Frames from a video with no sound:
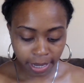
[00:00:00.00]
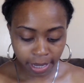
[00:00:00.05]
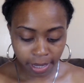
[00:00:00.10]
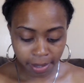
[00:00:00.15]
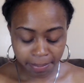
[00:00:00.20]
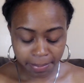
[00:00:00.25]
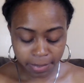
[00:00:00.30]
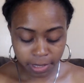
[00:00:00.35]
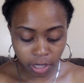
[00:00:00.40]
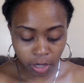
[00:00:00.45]

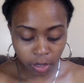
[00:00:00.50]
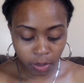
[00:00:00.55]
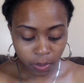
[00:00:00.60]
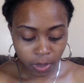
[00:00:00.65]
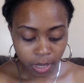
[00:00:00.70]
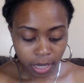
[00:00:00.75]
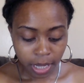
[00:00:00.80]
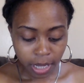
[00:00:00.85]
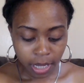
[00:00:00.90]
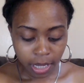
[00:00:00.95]
Okay,
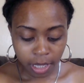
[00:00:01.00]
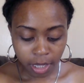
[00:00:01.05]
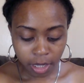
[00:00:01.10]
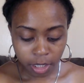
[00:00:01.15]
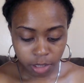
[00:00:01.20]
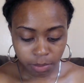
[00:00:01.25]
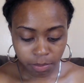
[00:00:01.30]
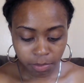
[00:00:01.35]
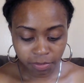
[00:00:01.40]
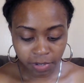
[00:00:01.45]
so
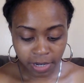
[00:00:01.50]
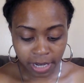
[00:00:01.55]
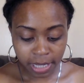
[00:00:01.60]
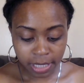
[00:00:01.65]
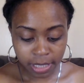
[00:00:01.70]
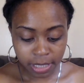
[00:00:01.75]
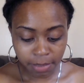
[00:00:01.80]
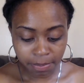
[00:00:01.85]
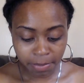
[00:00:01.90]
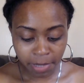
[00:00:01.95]
he also
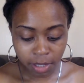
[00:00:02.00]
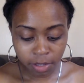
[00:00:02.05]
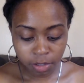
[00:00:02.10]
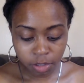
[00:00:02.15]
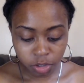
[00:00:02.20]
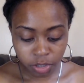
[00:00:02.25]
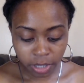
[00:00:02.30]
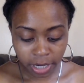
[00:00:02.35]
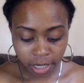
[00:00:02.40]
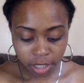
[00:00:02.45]
provides
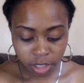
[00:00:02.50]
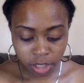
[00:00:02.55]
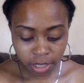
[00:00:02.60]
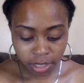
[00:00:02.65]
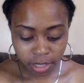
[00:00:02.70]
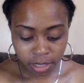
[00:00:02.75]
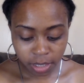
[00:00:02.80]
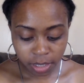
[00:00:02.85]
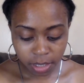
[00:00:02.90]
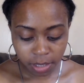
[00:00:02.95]
some health
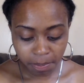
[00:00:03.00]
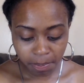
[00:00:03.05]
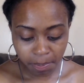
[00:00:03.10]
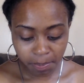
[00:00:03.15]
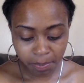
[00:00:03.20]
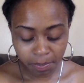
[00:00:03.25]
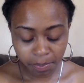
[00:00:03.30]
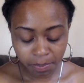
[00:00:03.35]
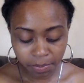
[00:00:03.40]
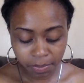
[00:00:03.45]

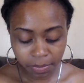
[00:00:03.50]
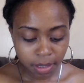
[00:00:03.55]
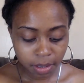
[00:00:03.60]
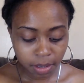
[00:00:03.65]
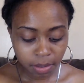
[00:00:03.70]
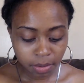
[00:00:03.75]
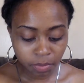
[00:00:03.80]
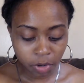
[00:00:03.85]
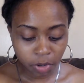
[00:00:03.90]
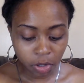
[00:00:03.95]
strategies
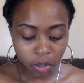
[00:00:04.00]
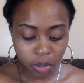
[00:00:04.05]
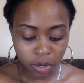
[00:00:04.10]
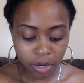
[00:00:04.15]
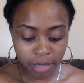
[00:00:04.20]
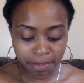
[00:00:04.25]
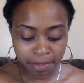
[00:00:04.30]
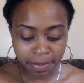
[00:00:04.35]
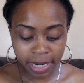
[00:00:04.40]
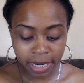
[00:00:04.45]

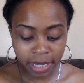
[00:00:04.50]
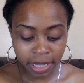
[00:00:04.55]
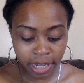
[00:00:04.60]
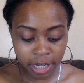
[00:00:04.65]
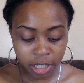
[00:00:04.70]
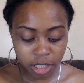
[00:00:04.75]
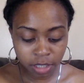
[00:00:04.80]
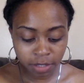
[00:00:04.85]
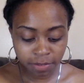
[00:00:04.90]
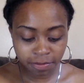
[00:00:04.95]
regarding
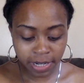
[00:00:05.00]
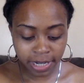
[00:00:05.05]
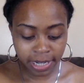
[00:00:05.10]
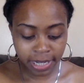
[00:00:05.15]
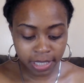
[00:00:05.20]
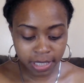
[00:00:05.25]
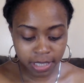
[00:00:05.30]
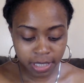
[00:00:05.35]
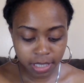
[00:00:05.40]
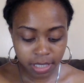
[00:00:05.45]
medication
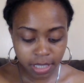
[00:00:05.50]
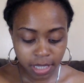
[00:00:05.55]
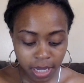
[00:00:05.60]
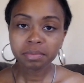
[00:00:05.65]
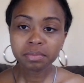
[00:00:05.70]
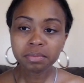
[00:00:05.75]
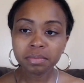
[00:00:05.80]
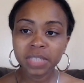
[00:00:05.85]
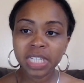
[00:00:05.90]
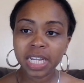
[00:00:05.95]
advice.
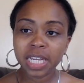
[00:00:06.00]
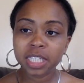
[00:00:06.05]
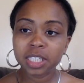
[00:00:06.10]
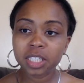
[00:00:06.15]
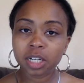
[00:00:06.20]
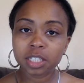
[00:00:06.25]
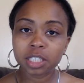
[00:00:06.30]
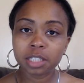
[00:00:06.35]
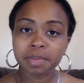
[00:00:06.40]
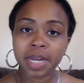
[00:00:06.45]
He
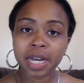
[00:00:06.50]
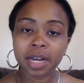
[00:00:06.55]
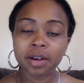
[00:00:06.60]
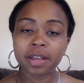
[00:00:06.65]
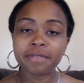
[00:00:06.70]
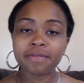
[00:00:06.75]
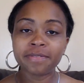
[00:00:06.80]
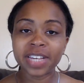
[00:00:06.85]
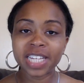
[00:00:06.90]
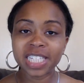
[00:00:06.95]
talks about
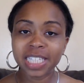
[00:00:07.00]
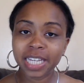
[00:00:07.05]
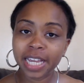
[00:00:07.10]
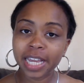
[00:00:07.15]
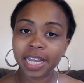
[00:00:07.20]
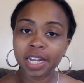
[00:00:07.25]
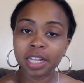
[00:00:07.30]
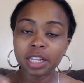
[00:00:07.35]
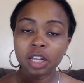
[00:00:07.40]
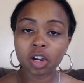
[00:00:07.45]

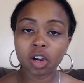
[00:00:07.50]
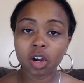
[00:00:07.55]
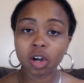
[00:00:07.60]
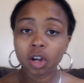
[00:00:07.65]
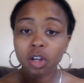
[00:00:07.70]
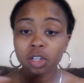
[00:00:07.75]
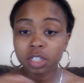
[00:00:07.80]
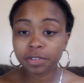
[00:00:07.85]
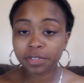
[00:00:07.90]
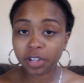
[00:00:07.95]
investigating the
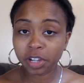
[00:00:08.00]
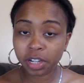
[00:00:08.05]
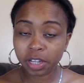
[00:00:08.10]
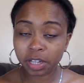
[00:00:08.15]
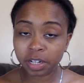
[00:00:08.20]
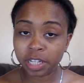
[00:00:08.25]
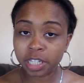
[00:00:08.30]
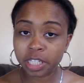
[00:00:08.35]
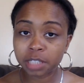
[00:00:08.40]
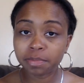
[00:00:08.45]
cause of your
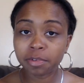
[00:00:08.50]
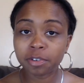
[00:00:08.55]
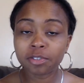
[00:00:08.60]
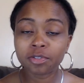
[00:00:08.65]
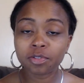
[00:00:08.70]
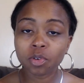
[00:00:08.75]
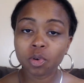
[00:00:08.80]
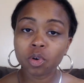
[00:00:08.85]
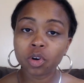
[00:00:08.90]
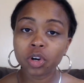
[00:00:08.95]
illness
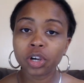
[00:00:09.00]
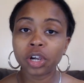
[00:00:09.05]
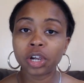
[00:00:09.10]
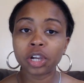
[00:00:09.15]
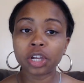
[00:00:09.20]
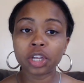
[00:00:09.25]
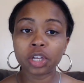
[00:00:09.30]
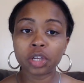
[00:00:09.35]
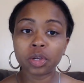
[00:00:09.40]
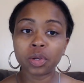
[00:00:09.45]
before
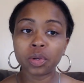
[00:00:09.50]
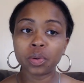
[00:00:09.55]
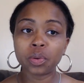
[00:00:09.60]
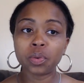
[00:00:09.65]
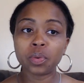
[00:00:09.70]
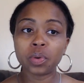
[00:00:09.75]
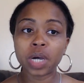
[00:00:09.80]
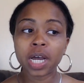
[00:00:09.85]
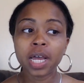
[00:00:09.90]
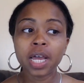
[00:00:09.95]

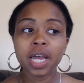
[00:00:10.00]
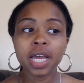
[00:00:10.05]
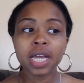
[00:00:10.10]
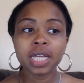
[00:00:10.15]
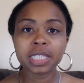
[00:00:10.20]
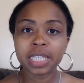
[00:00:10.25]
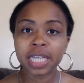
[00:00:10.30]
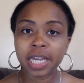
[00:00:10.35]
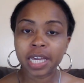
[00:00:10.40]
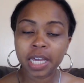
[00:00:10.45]
you
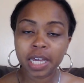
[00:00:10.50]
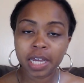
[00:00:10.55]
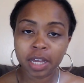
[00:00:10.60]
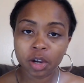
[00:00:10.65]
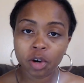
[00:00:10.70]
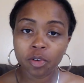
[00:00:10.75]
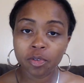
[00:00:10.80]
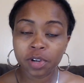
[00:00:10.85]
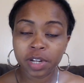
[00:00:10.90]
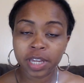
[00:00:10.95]
take a
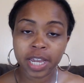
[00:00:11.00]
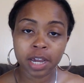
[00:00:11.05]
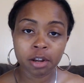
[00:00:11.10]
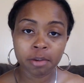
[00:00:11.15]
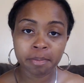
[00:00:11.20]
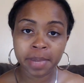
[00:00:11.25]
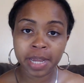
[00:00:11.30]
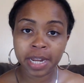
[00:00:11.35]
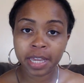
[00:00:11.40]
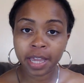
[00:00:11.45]
over-the-counter
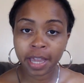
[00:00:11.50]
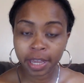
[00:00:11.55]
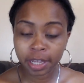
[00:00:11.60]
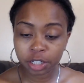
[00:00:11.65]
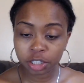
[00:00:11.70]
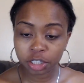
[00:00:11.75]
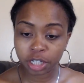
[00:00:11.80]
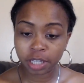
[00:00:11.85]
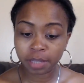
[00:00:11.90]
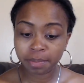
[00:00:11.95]

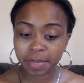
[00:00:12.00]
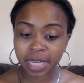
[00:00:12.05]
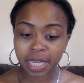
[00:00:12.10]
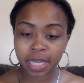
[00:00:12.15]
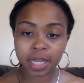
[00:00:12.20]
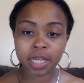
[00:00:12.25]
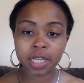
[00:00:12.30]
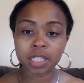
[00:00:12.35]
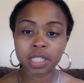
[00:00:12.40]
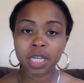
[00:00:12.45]
medication,
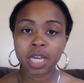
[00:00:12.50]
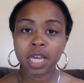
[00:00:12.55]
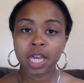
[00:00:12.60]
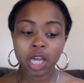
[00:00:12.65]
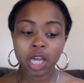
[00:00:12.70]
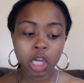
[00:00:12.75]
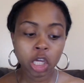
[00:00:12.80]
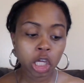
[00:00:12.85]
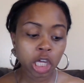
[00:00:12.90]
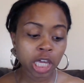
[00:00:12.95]
because
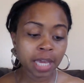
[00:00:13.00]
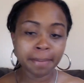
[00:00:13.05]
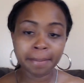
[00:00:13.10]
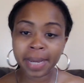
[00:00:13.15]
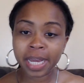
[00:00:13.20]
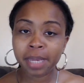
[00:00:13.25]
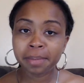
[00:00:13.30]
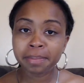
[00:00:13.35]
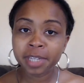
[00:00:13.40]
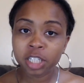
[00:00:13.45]
it
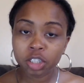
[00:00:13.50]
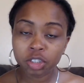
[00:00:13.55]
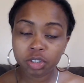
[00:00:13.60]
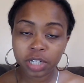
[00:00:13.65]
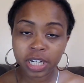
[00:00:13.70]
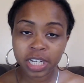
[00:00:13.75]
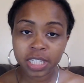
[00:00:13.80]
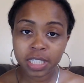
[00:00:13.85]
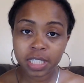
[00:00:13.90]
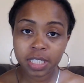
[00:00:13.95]
might be
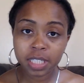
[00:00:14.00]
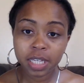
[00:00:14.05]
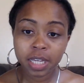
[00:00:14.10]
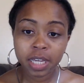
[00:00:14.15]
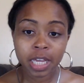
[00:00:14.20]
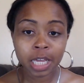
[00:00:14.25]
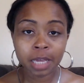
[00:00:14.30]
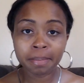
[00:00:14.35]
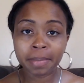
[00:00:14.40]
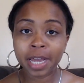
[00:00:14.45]
stress,
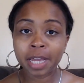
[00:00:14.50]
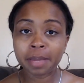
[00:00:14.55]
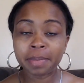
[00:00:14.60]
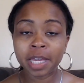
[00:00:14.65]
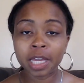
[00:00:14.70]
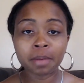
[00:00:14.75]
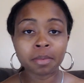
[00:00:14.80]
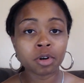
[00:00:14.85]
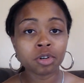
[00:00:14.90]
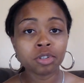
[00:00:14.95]
it might
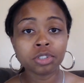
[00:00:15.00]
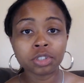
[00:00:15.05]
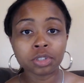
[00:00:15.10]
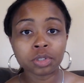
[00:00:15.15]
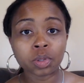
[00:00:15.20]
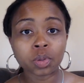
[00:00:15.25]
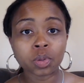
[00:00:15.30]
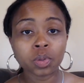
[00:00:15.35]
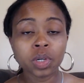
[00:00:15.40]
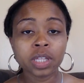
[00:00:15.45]
be
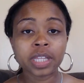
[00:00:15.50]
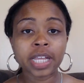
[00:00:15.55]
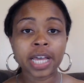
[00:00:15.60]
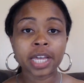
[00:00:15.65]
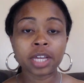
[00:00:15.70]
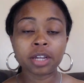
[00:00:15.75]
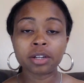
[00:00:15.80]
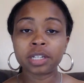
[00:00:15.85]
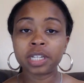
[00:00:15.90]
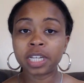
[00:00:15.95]
emotional that
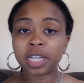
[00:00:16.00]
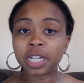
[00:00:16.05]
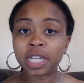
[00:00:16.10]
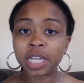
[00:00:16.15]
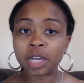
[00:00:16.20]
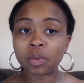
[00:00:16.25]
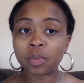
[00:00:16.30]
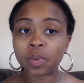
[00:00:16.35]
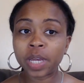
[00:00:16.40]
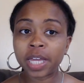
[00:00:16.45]
you're
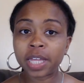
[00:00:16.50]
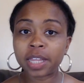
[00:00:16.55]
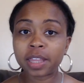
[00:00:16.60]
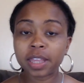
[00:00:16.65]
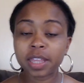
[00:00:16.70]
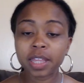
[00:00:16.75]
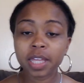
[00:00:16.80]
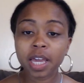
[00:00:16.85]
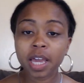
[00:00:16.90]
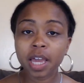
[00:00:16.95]
dealing with,
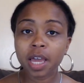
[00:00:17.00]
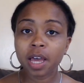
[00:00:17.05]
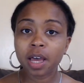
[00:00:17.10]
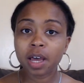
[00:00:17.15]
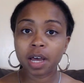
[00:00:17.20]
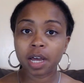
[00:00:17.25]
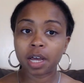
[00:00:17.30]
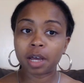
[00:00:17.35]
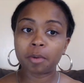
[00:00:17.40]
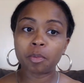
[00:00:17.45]

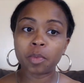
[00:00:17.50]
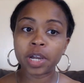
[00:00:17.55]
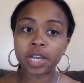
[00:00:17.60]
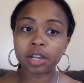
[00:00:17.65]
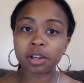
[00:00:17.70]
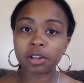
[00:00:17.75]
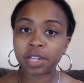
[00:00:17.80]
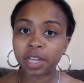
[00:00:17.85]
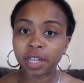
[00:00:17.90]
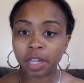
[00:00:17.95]
what
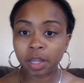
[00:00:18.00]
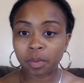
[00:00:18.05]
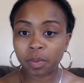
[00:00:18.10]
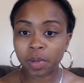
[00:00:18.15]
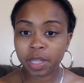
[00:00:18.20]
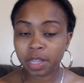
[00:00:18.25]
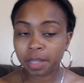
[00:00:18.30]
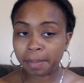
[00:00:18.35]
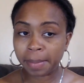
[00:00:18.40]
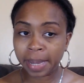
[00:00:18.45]
you're dealing
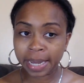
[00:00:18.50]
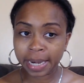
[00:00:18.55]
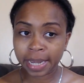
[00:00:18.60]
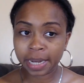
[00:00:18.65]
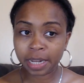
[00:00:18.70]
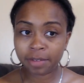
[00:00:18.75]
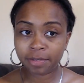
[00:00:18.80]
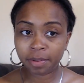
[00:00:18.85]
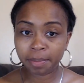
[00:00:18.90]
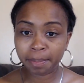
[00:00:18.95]
with. It might not
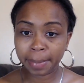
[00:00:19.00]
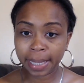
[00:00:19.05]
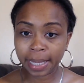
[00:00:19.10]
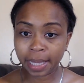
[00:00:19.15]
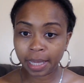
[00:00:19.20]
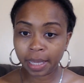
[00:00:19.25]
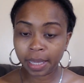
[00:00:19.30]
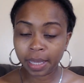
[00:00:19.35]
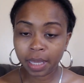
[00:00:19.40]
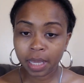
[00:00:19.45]
even
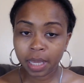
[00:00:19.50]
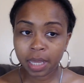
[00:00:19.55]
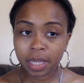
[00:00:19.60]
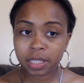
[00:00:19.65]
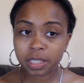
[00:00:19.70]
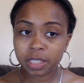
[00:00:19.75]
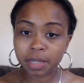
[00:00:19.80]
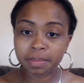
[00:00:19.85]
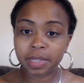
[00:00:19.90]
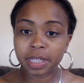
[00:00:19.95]
be
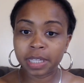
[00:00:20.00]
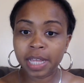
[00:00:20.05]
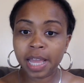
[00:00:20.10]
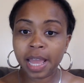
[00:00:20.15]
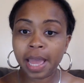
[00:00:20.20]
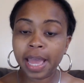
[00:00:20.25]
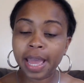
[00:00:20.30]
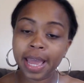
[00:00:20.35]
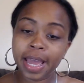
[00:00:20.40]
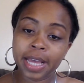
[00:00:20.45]
something
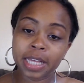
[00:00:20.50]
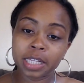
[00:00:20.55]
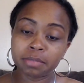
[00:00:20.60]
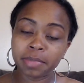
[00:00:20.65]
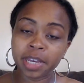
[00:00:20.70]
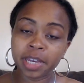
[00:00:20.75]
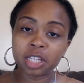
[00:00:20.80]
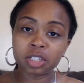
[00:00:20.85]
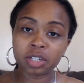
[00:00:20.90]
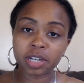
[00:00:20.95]
that as
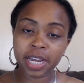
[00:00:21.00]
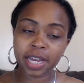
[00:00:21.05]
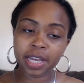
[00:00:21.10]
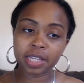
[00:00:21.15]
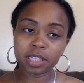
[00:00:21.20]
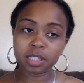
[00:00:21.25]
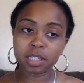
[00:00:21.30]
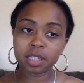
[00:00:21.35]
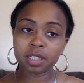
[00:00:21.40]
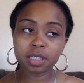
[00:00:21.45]
major
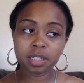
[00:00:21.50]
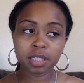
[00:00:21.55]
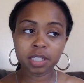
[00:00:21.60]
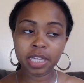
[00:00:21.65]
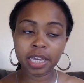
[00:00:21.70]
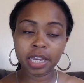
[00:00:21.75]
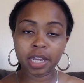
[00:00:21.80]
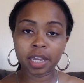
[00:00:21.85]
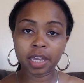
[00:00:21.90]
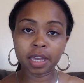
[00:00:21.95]
as
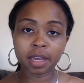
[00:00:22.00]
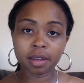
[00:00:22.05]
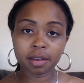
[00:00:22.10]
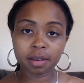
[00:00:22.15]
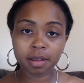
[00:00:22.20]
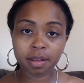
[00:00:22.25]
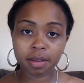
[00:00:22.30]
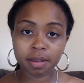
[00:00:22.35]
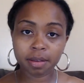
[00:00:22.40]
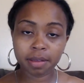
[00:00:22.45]
taking
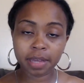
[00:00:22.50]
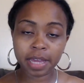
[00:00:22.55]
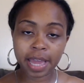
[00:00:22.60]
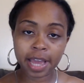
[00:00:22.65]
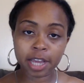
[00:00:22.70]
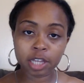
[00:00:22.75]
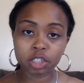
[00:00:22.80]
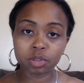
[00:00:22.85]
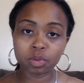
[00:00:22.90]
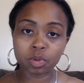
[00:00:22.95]
an
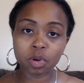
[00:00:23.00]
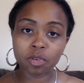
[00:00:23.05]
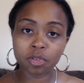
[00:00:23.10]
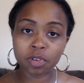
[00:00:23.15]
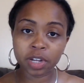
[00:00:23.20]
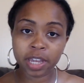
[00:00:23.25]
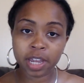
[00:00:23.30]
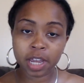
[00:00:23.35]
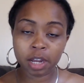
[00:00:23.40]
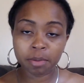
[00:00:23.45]
actual
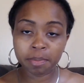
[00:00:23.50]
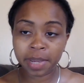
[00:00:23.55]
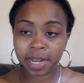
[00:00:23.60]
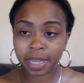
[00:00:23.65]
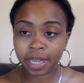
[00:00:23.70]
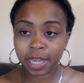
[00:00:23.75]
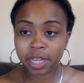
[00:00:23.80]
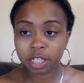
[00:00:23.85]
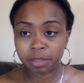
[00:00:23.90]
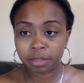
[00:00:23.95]
over-the-counter
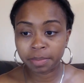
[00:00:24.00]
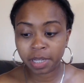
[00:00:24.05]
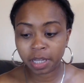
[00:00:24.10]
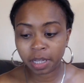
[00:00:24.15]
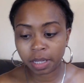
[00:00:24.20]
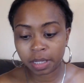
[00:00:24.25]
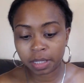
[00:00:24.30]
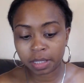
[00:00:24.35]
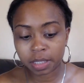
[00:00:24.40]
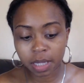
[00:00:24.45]
medication,
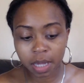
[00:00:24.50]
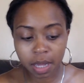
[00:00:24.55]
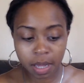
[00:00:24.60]
because